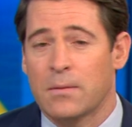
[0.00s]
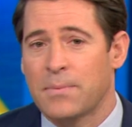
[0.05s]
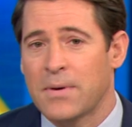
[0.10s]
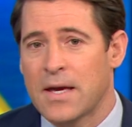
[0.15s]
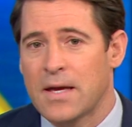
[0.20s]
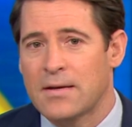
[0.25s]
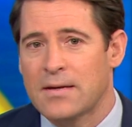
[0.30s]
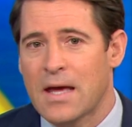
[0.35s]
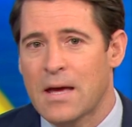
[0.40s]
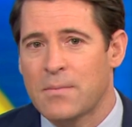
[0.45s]
the
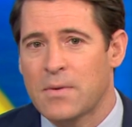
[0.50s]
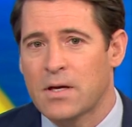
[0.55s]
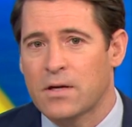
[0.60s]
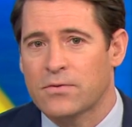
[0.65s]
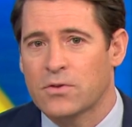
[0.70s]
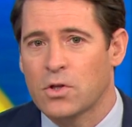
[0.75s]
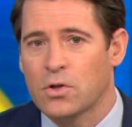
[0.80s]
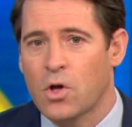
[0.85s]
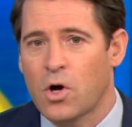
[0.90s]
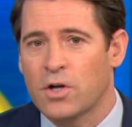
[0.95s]

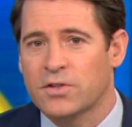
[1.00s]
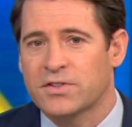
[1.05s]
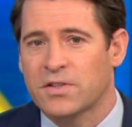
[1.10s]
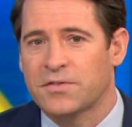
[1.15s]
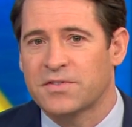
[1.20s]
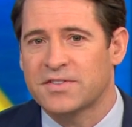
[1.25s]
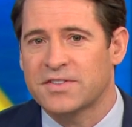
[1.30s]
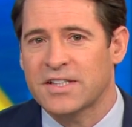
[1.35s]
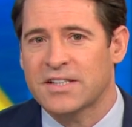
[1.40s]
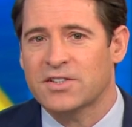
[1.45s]
pandemic, the loss
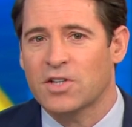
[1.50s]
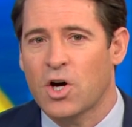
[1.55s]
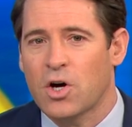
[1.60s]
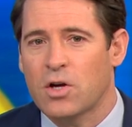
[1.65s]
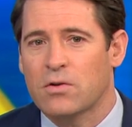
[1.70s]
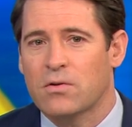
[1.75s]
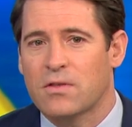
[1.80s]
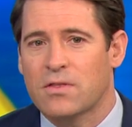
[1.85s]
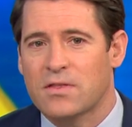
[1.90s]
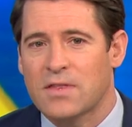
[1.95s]
of
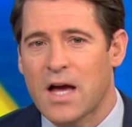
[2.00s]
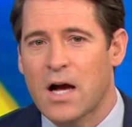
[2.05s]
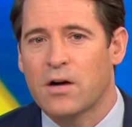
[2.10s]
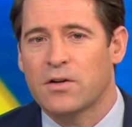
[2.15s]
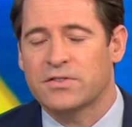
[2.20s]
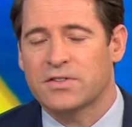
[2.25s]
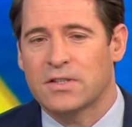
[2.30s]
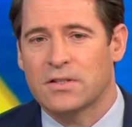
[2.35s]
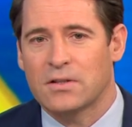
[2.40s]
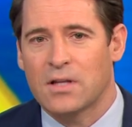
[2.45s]

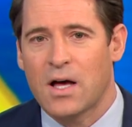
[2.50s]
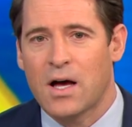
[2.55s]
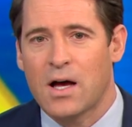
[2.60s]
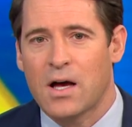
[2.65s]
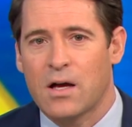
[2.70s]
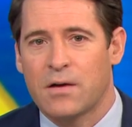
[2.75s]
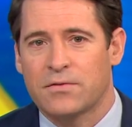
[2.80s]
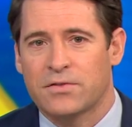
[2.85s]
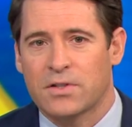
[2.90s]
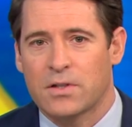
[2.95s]
600,000
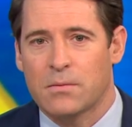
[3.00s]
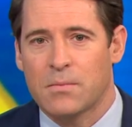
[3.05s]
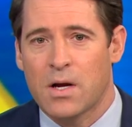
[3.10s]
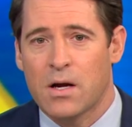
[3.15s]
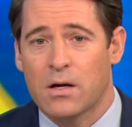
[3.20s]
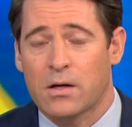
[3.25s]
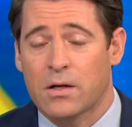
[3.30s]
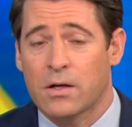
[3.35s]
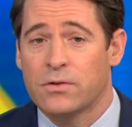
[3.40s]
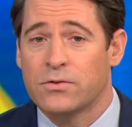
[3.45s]
lives in
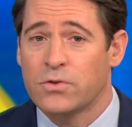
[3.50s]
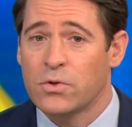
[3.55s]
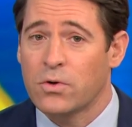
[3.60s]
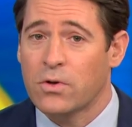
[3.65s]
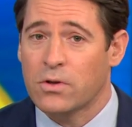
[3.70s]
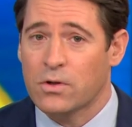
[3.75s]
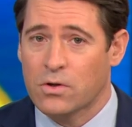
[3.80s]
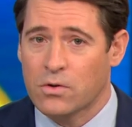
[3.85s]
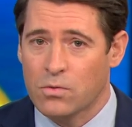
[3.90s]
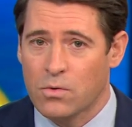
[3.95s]
America due
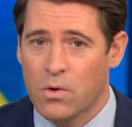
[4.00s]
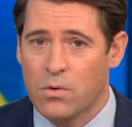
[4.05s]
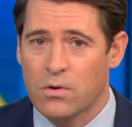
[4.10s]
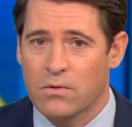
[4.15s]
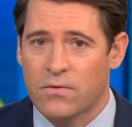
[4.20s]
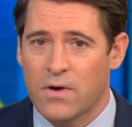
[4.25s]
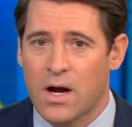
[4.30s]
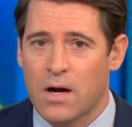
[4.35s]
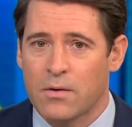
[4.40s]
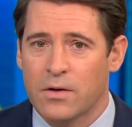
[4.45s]
to the
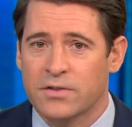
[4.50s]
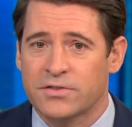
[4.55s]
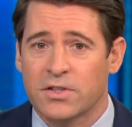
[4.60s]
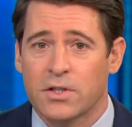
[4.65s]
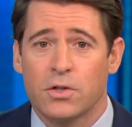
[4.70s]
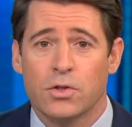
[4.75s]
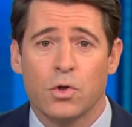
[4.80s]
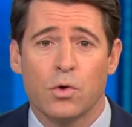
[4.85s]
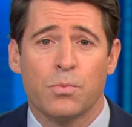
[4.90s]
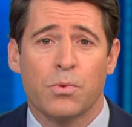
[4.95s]
coronavirus.
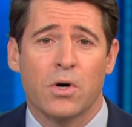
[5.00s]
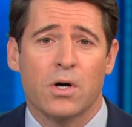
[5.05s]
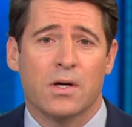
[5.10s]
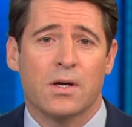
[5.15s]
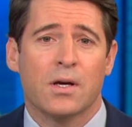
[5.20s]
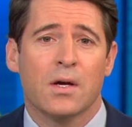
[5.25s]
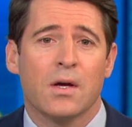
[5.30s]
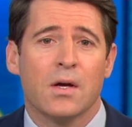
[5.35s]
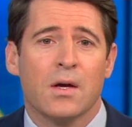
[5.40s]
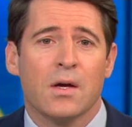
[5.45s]
In a new
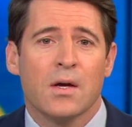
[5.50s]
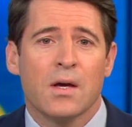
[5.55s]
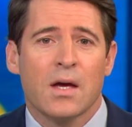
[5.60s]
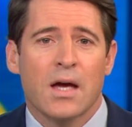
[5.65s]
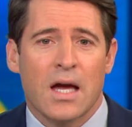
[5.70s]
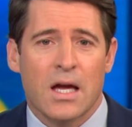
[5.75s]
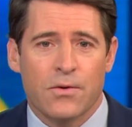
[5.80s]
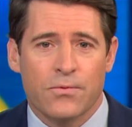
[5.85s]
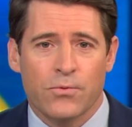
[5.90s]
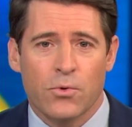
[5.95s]
book,
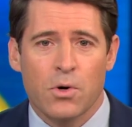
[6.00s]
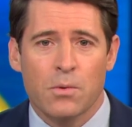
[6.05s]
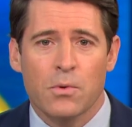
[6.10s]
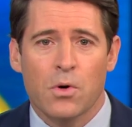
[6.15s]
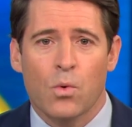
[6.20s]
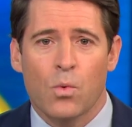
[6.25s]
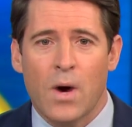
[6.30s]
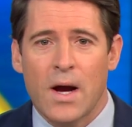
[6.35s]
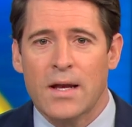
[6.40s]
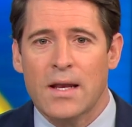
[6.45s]
a
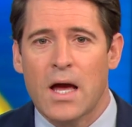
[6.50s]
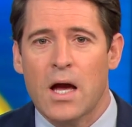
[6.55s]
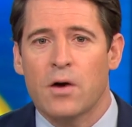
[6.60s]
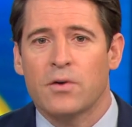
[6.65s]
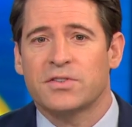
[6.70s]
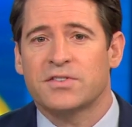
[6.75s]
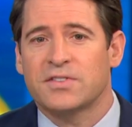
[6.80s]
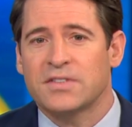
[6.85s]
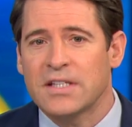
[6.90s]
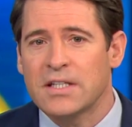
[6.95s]
former White
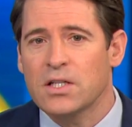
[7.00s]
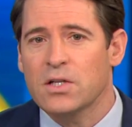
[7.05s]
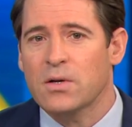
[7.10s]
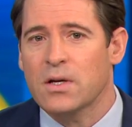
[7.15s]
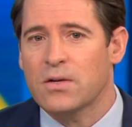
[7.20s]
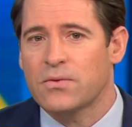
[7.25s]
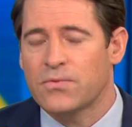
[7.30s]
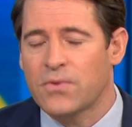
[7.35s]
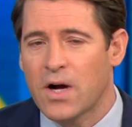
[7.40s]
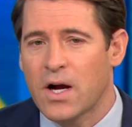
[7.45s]
House senior
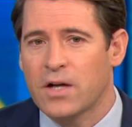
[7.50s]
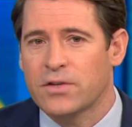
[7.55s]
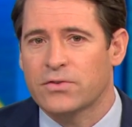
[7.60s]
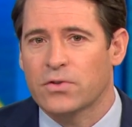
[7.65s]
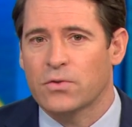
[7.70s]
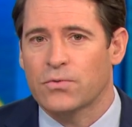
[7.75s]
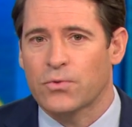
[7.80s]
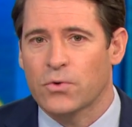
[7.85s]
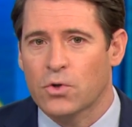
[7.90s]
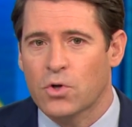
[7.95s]

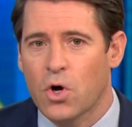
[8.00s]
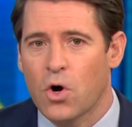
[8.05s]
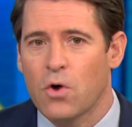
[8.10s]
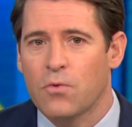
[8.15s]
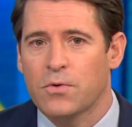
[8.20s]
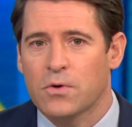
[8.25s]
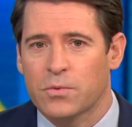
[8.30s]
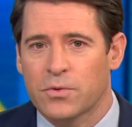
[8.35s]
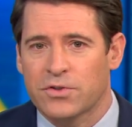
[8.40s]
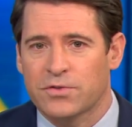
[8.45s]
advisor for
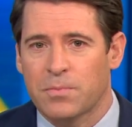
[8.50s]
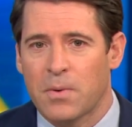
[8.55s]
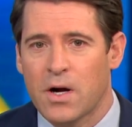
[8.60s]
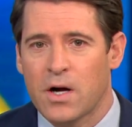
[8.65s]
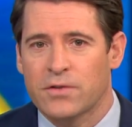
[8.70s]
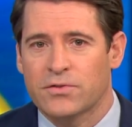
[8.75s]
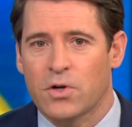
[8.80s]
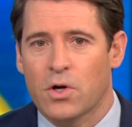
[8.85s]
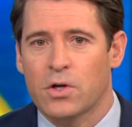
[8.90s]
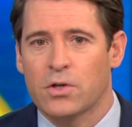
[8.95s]
COVID
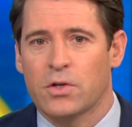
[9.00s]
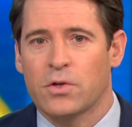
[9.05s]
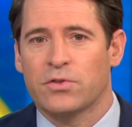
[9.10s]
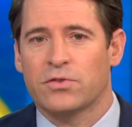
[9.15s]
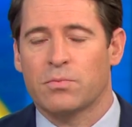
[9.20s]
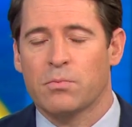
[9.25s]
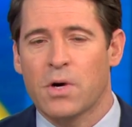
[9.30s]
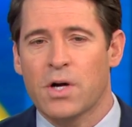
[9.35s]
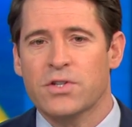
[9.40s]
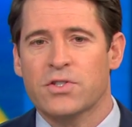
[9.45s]
response
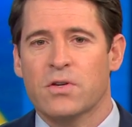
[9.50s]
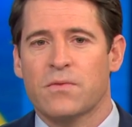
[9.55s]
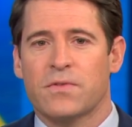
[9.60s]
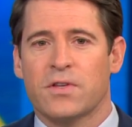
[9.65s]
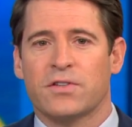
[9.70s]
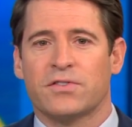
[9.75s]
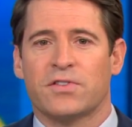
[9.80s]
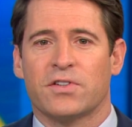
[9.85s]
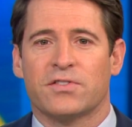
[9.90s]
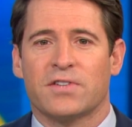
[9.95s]
argues much of
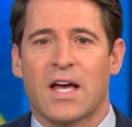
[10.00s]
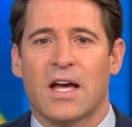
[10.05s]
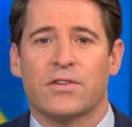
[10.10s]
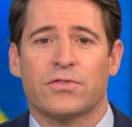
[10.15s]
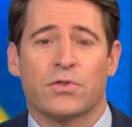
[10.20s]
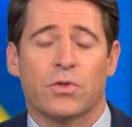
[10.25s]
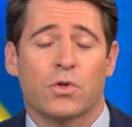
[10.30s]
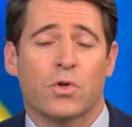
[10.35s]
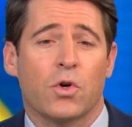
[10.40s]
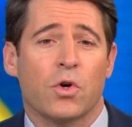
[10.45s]
this
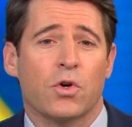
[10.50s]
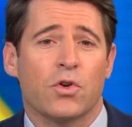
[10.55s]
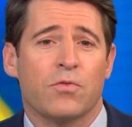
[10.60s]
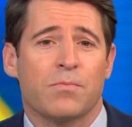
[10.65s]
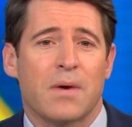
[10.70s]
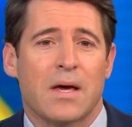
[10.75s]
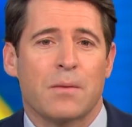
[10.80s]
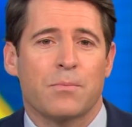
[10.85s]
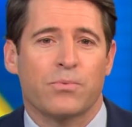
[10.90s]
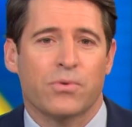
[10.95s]
disaster could have
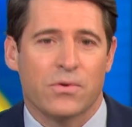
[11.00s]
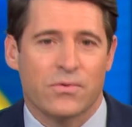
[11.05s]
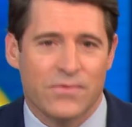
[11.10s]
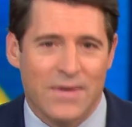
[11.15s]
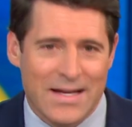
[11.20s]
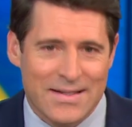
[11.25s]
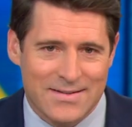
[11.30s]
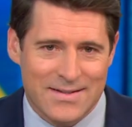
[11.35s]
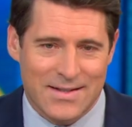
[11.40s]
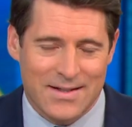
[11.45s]
been
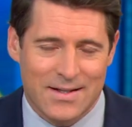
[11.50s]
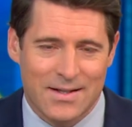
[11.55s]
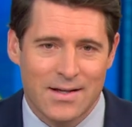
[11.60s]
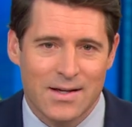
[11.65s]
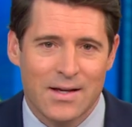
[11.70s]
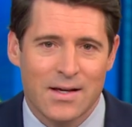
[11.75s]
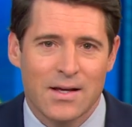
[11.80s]
prevented.